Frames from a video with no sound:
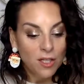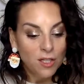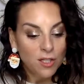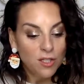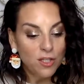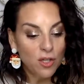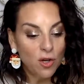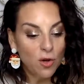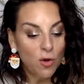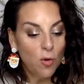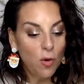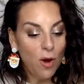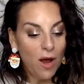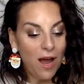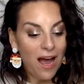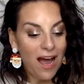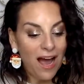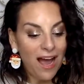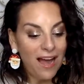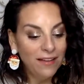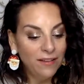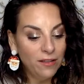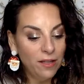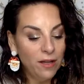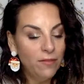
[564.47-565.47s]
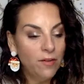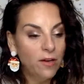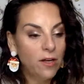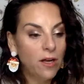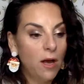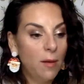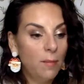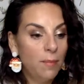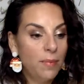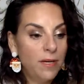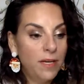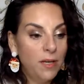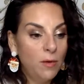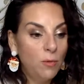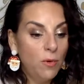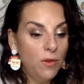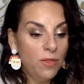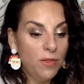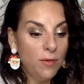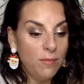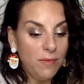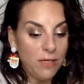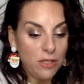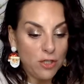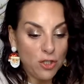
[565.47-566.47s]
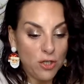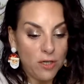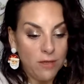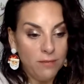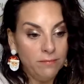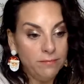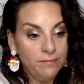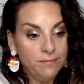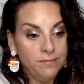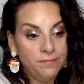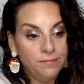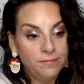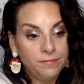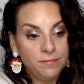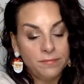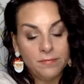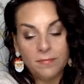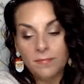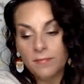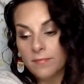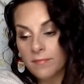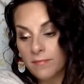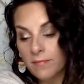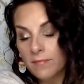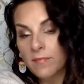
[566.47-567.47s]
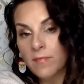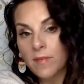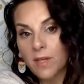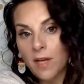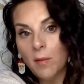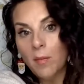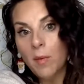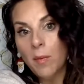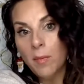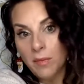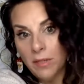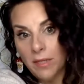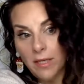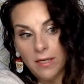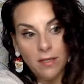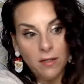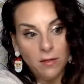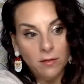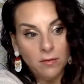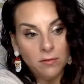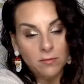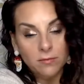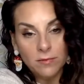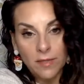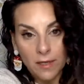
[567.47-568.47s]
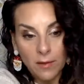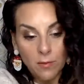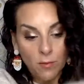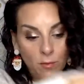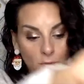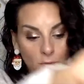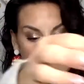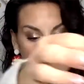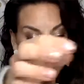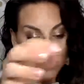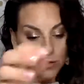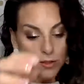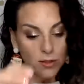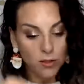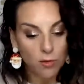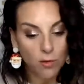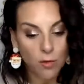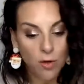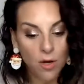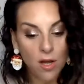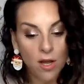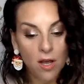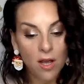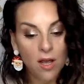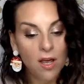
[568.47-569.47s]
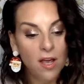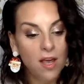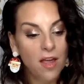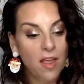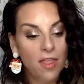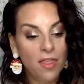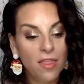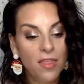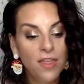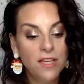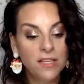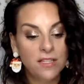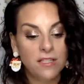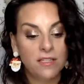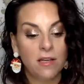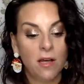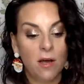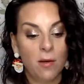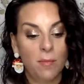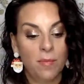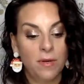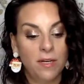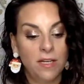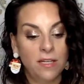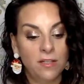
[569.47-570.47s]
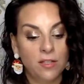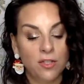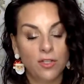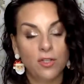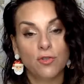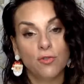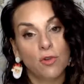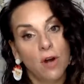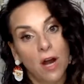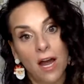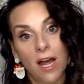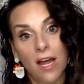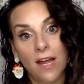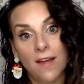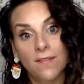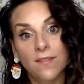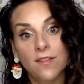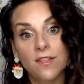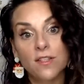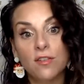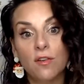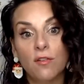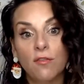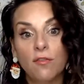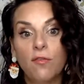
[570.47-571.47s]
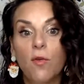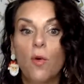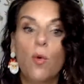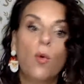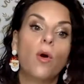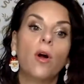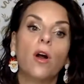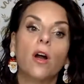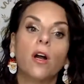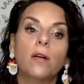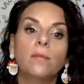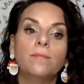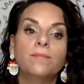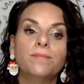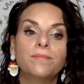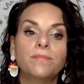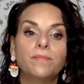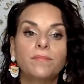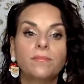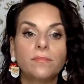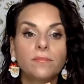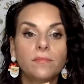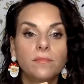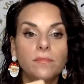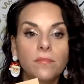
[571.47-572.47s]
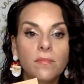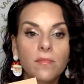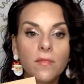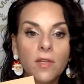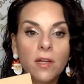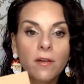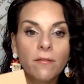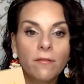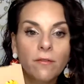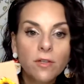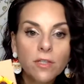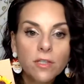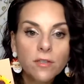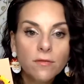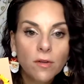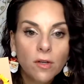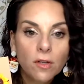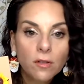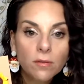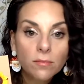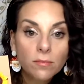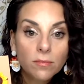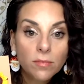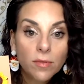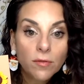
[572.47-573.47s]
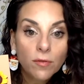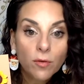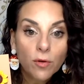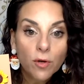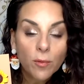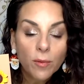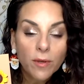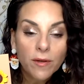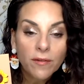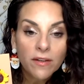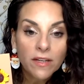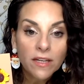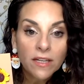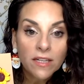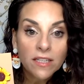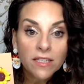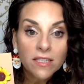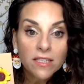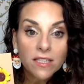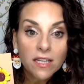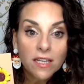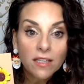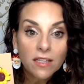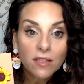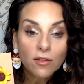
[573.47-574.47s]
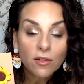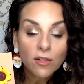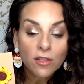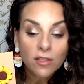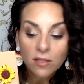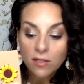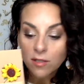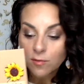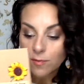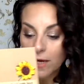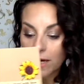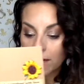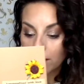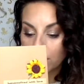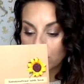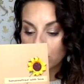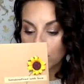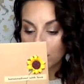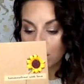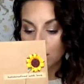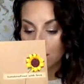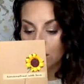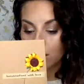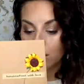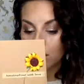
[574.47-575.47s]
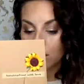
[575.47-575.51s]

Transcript: So I love a company with a mission. I'm a millennial, like we all do. This company strives for, first of all, before we even get into that, look at this packaging.